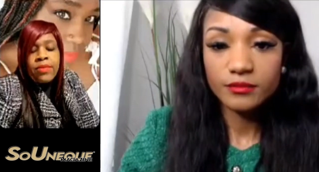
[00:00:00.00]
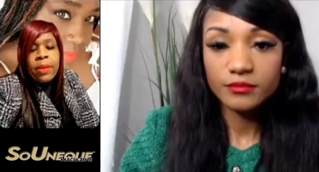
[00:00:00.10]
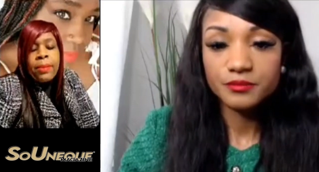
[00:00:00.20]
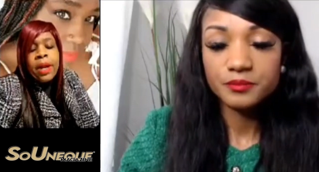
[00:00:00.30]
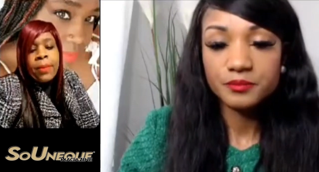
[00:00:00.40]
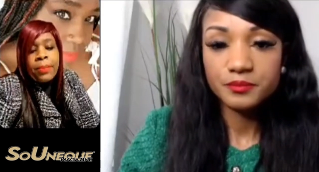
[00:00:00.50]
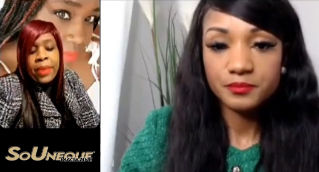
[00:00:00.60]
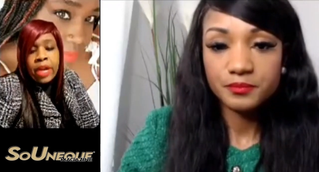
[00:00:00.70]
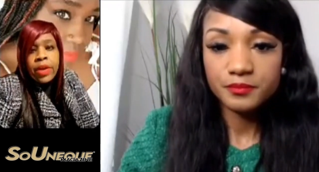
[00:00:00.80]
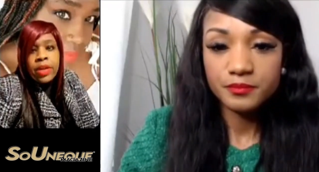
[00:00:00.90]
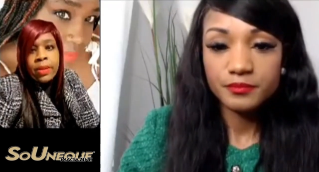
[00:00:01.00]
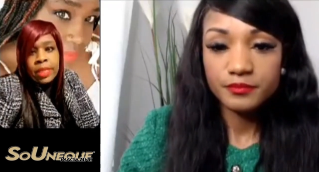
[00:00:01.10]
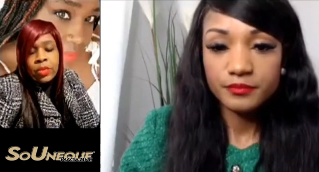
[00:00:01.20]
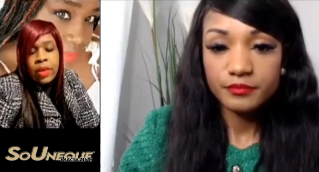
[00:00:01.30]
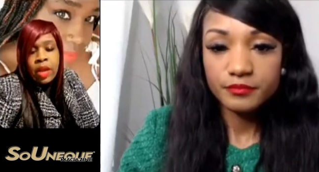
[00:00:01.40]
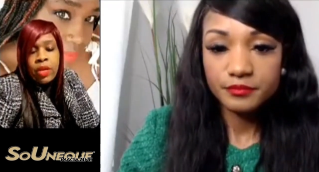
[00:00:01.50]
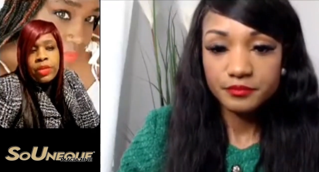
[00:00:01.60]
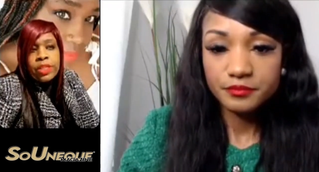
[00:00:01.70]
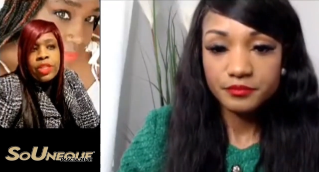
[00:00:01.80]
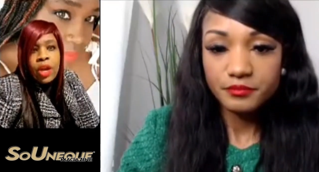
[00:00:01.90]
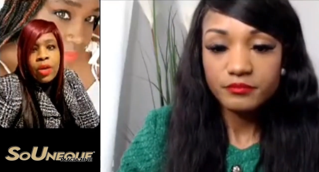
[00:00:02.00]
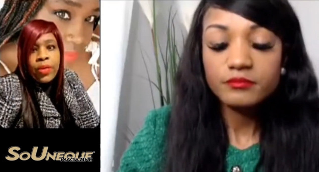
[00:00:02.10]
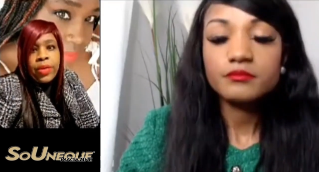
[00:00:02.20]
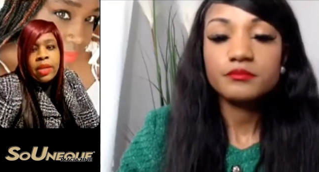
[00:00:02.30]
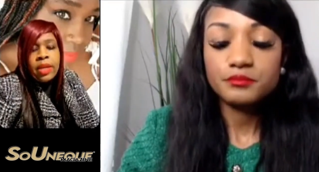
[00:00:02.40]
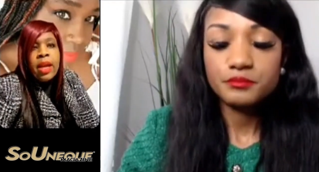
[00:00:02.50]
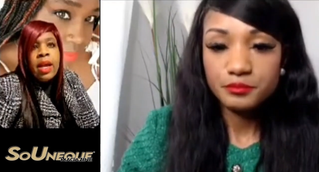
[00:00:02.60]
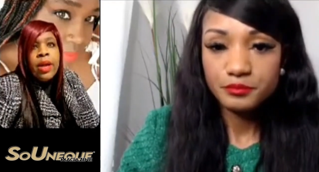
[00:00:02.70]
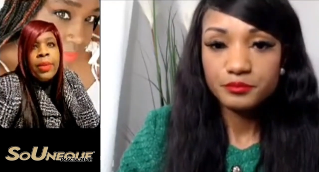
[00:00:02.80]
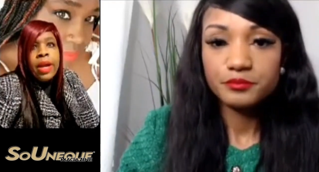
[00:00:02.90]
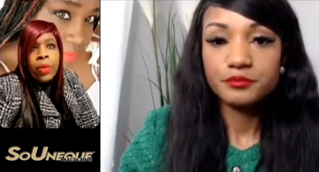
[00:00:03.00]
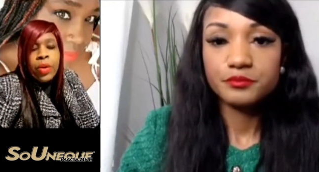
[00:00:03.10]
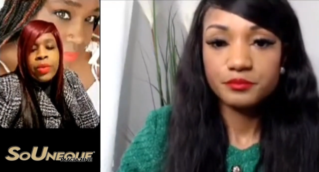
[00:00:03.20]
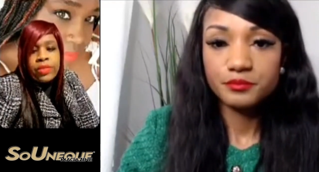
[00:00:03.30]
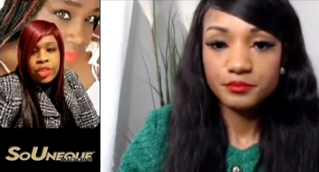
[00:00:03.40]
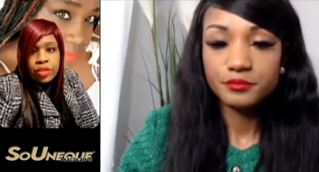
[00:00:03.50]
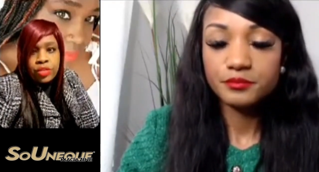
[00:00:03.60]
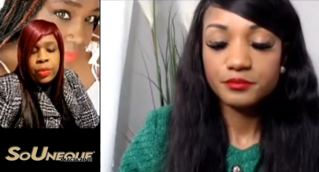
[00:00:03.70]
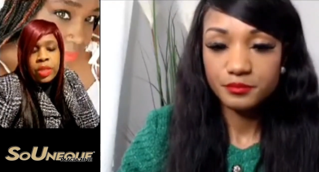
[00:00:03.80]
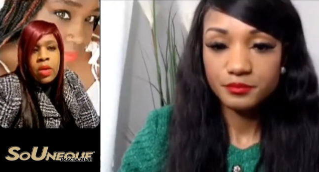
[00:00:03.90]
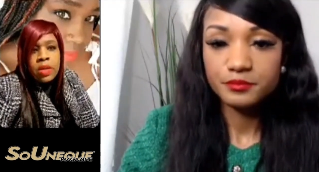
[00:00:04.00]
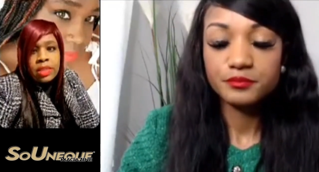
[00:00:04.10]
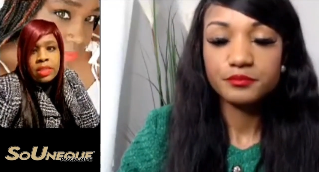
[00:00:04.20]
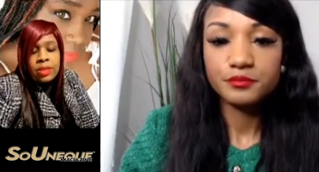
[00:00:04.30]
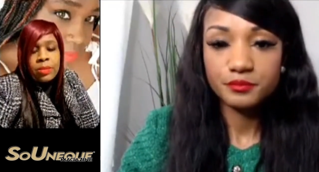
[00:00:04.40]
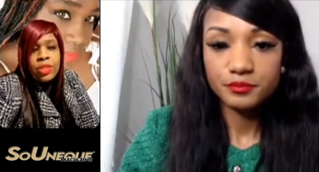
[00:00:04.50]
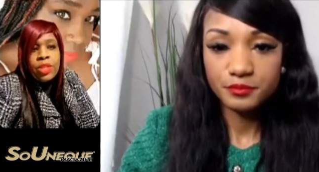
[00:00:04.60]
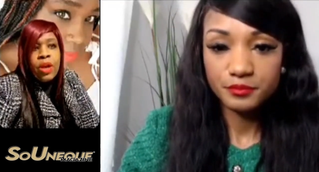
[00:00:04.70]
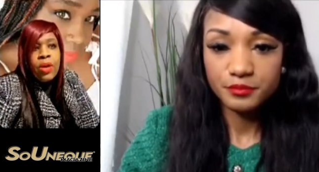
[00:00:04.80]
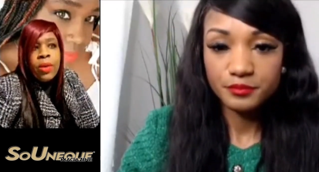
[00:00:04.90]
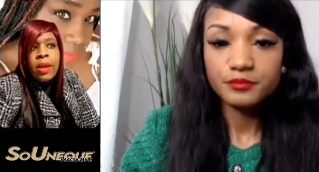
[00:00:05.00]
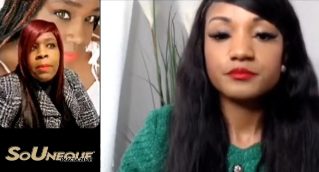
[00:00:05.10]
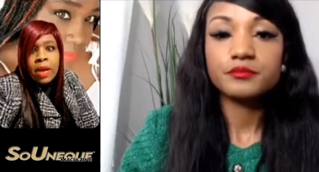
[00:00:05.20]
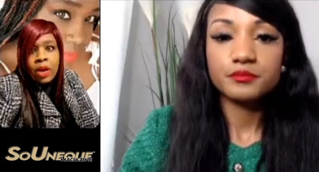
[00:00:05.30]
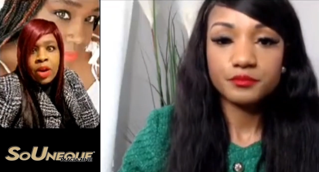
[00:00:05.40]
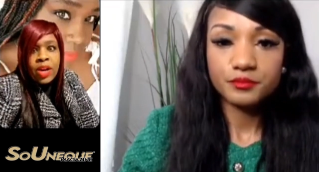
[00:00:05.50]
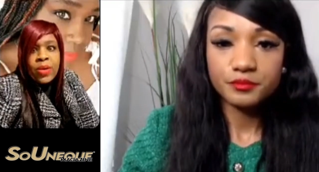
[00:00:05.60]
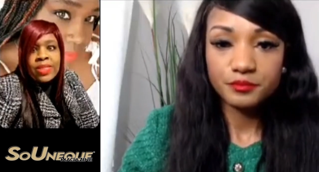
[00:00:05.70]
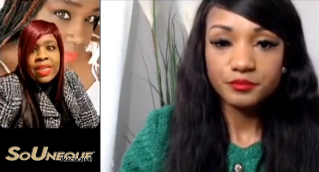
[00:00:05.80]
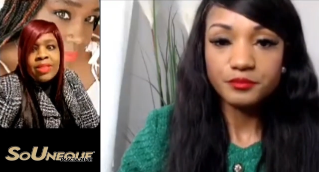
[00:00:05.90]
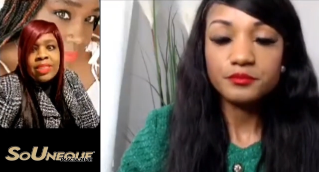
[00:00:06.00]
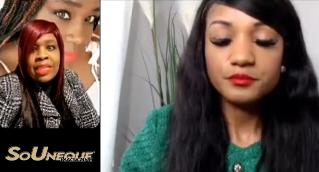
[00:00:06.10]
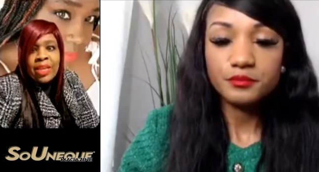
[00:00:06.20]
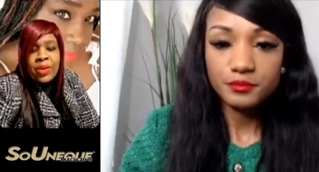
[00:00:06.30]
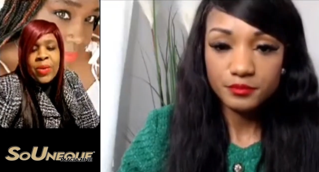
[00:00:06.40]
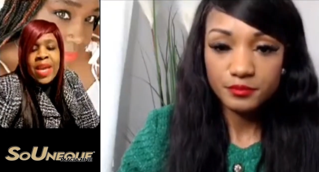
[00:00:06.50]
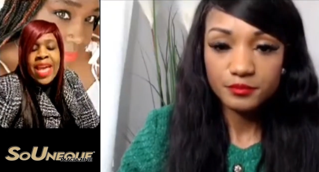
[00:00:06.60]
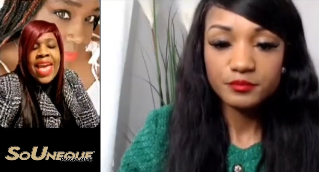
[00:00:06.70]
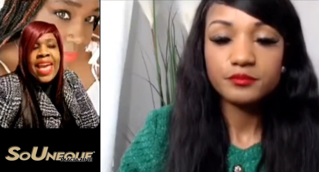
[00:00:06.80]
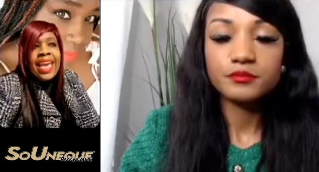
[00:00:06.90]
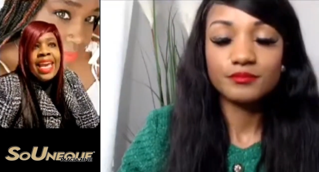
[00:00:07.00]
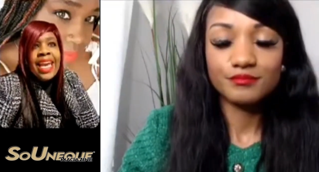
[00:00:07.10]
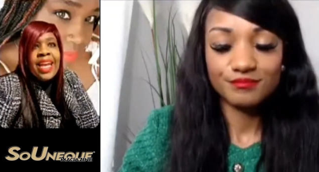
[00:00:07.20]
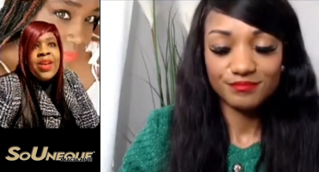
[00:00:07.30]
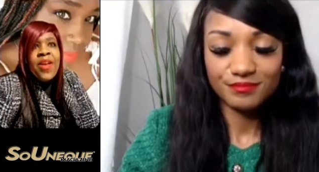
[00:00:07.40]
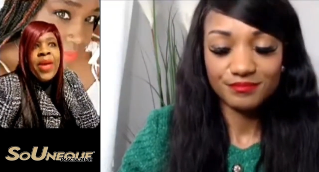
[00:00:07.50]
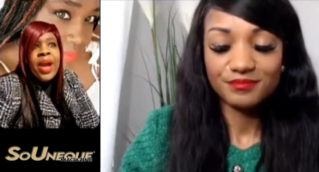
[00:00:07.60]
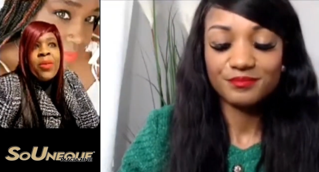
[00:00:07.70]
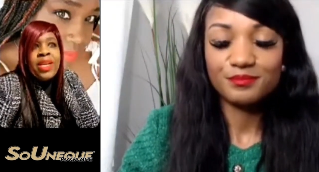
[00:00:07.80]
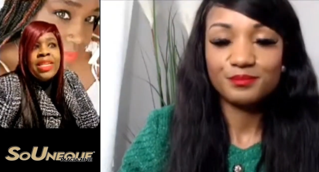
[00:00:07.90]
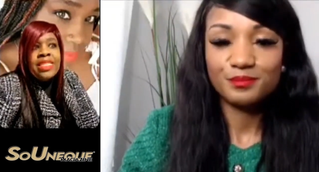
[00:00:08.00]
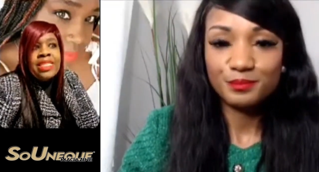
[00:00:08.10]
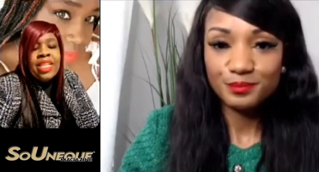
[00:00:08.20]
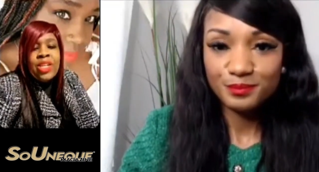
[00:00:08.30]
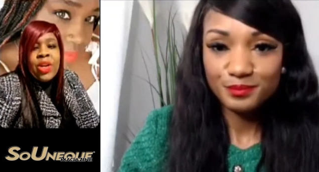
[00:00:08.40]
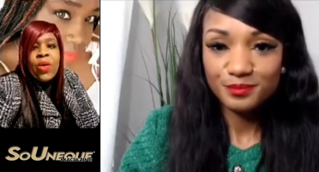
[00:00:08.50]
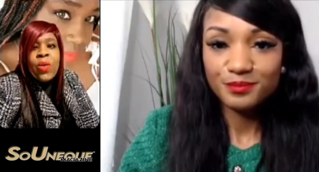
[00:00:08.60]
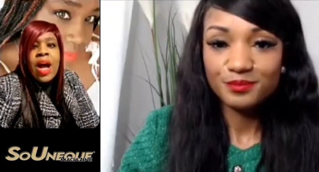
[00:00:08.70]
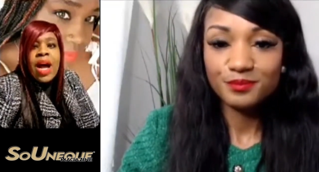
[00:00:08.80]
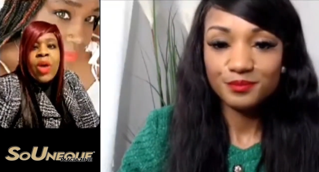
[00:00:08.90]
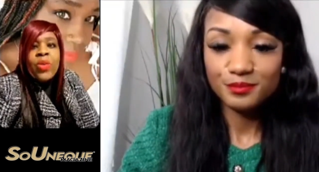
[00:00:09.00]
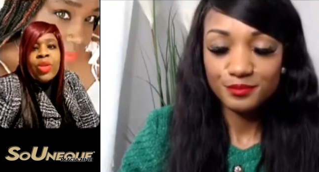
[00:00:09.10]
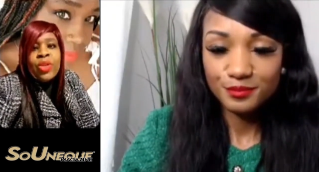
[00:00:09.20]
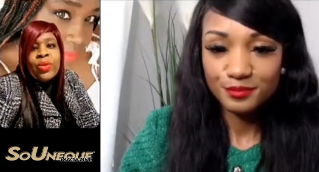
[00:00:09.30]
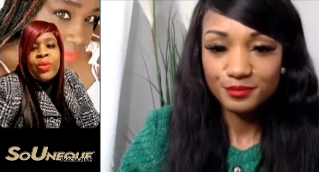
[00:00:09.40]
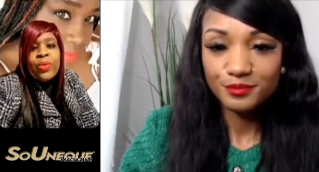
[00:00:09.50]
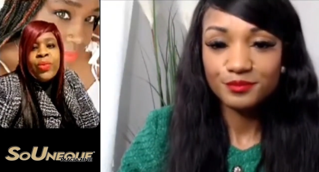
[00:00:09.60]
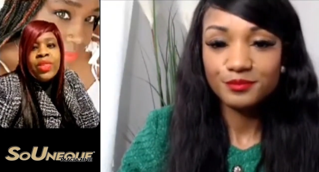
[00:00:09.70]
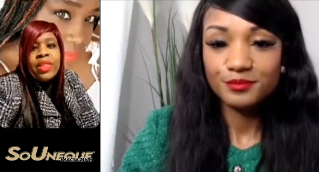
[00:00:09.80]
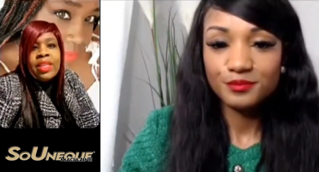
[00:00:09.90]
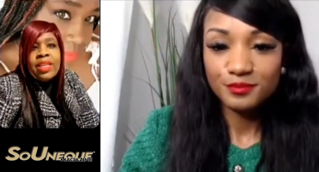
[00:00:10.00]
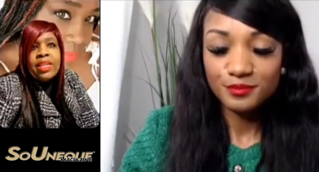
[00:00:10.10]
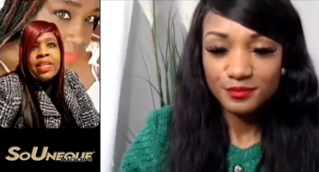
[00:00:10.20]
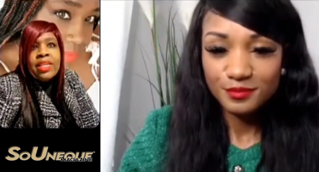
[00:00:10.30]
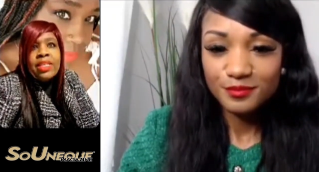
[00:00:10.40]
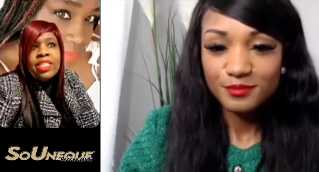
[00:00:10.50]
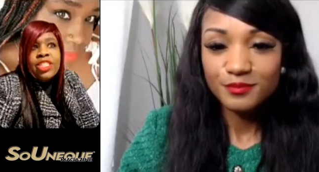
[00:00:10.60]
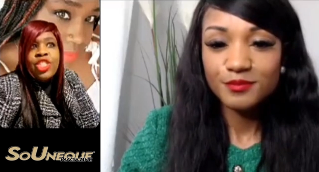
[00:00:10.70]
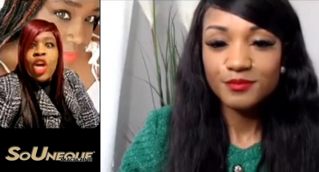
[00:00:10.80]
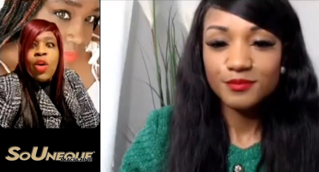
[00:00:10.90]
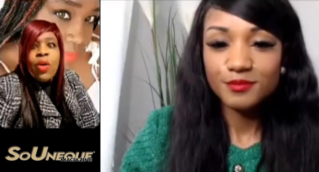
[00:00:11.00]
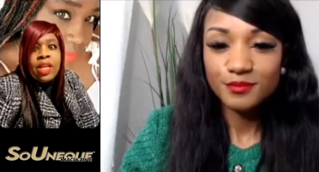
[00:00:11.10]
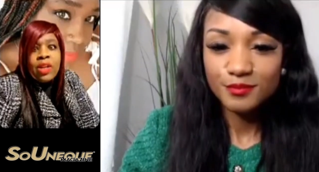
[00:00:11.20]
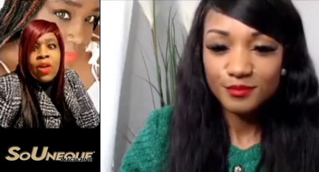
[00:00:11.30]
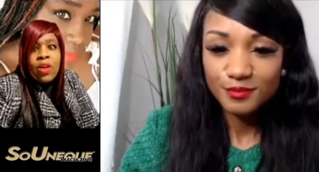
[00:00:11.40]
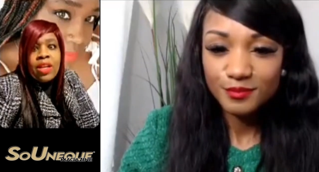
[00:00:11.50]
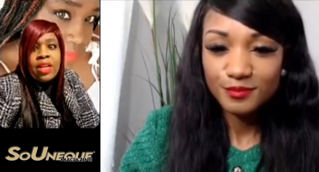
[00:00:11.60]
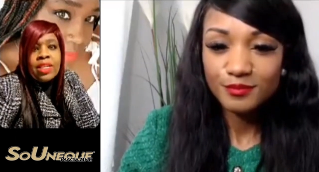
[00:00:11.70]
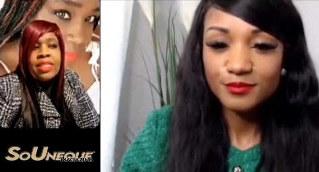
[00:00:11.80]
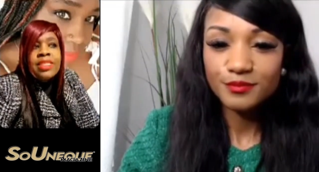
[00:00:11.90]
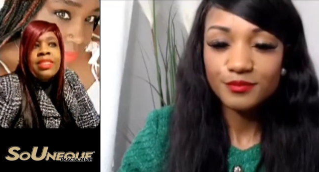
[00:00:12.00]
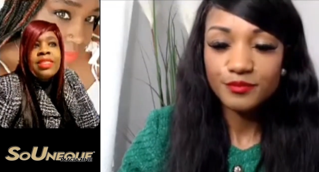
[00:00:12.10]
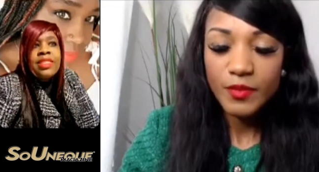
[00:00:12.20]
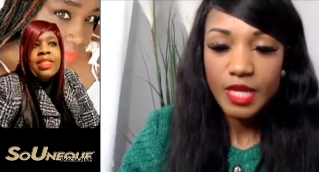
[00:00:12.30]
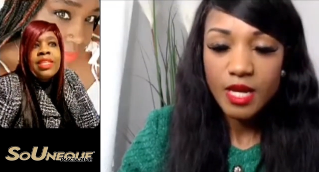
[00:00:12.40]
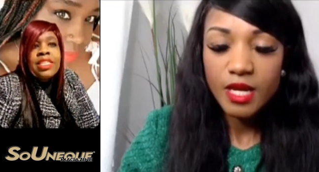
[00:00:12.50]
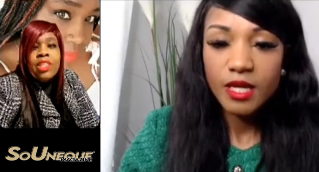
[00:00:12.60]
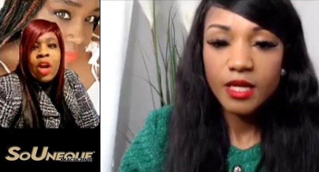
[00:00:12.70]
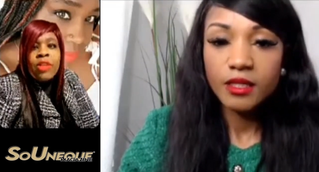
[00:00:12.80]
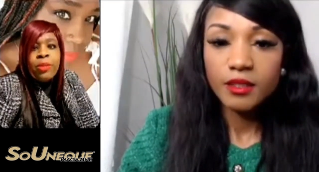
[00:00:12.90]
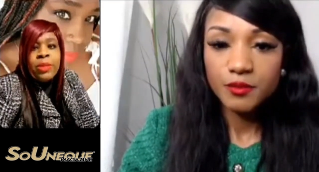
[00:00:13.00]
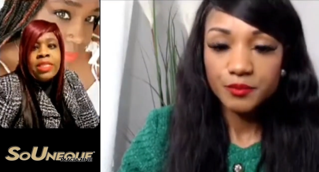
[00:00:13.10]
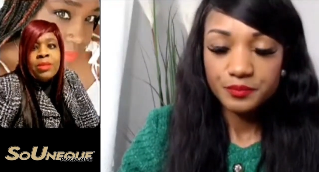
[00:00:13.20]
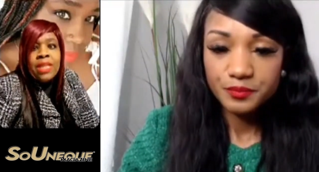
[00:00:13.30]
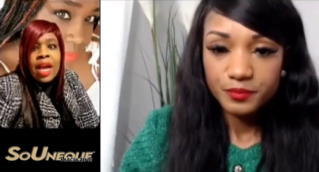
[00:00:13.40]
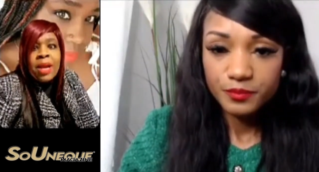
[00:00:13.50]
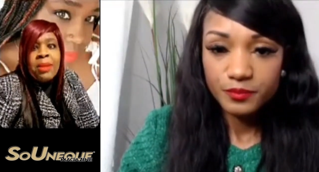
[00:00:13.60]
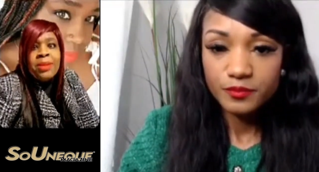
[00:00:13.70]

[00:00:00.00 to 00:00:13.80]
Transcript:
Speaker 1: a um, background in mental health. So um, I work with children with autism. So my heart goes out to you. And I wanted to know how do you juggle it all? Because it's hard for me sometimes.